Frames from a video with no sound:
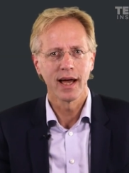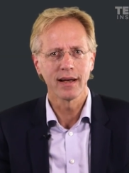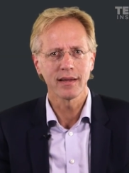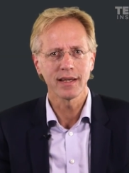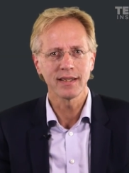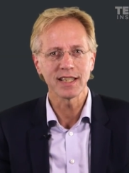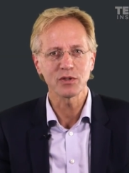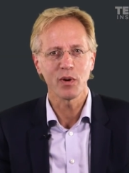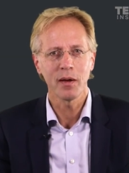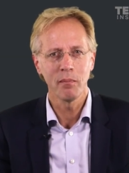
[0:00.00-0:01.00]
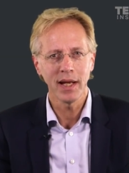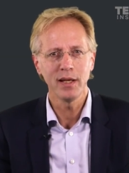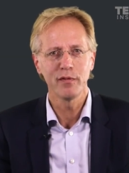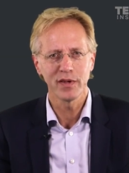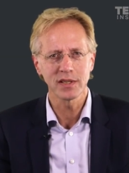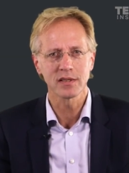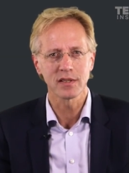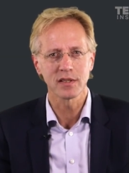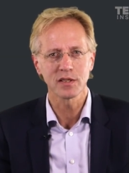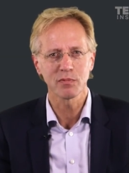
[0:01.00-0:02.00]
And I think that's why many
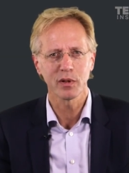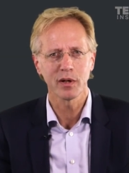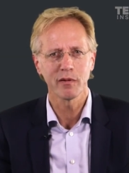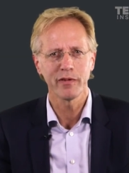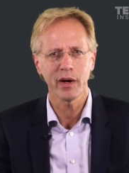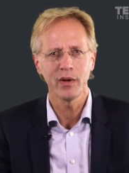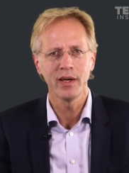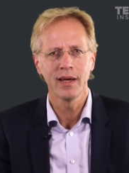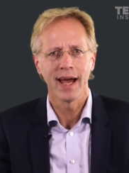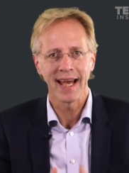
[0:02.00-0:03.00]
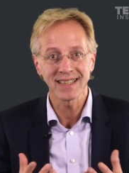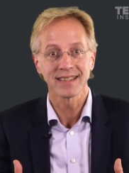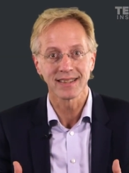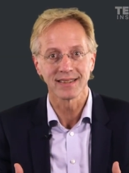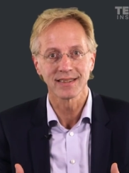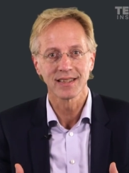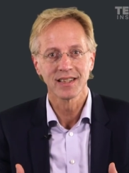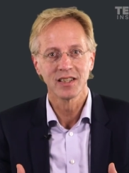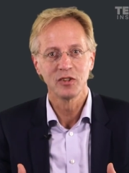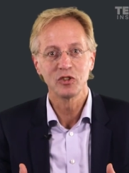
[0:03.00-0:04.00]
physicists were very hesitant
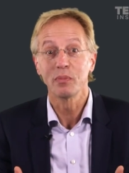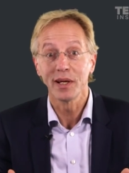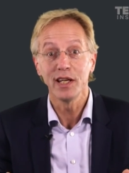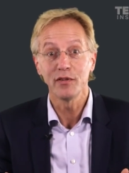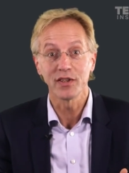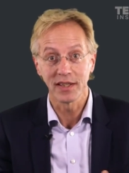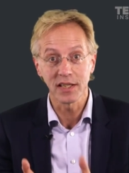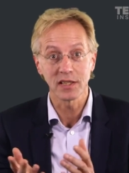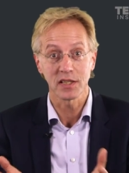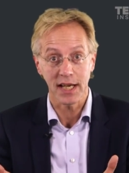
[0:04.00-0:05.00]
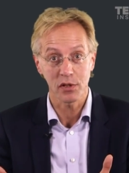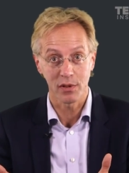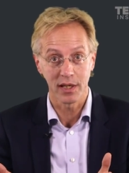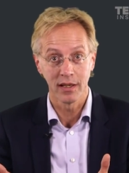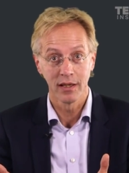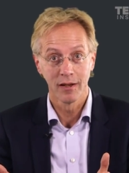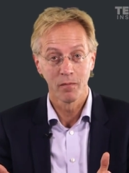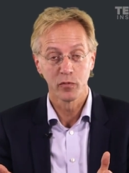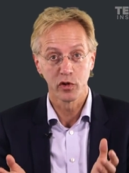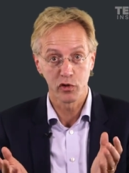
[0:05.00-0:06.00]
to believe that this is actually
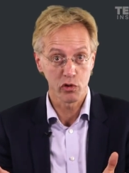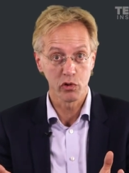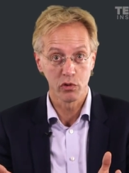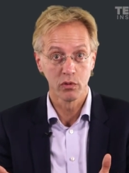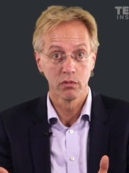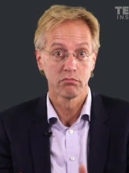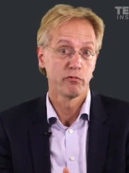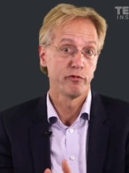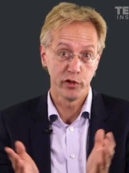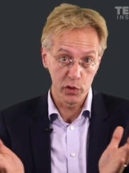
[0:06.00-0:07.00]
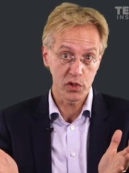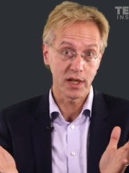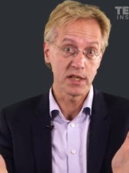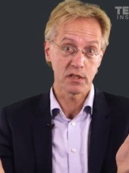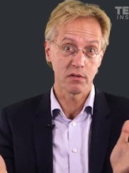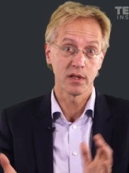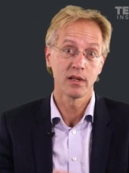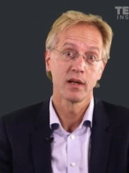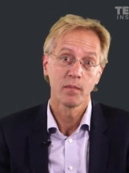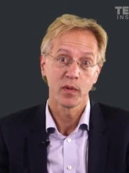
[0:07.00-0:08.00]
the true future history
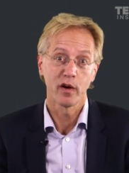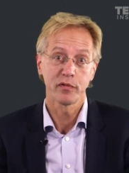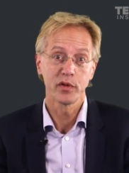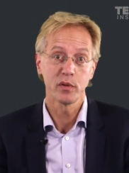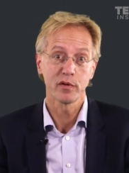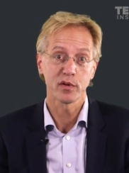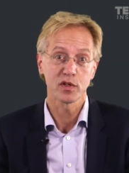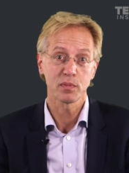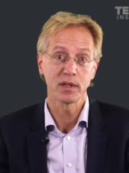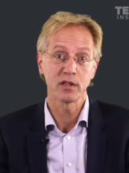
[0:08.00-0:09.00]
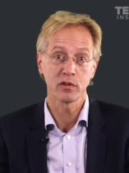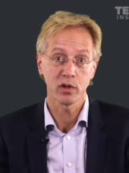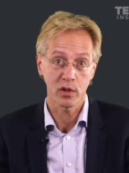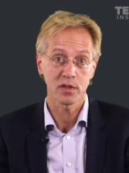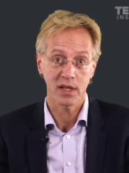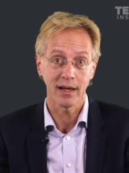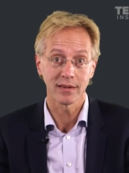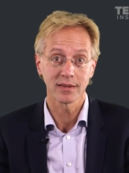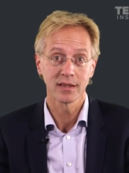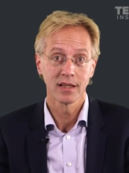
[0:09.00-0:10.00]
of the universe. But it turns
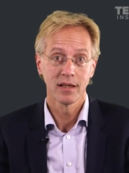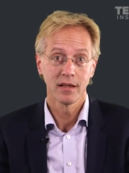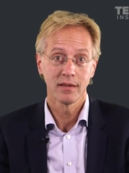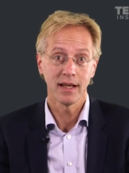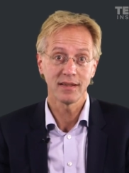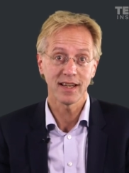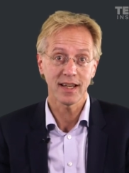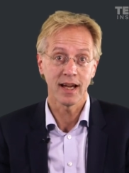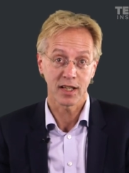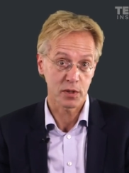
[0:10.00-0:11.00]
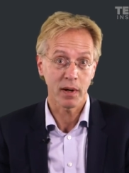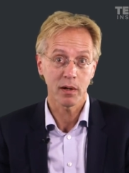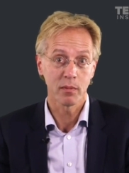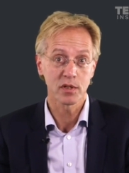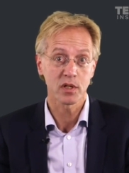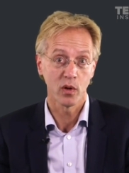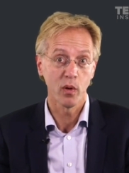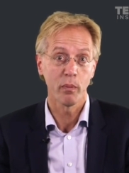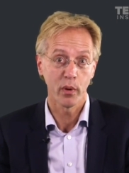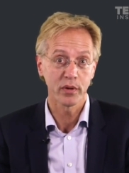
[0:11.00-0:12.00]
out that the experiments are
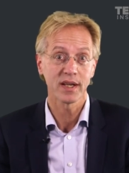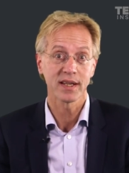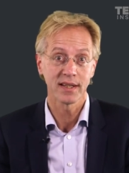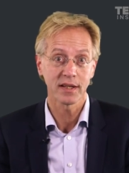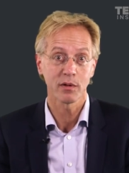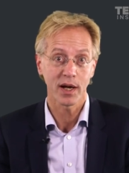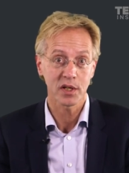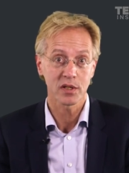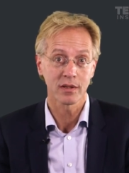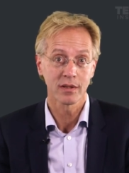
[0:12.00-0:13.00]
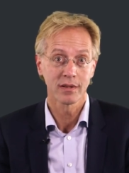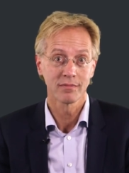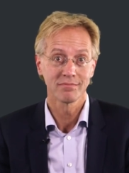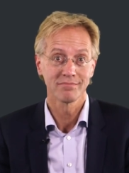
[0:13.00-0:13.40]
all pointing in that direction.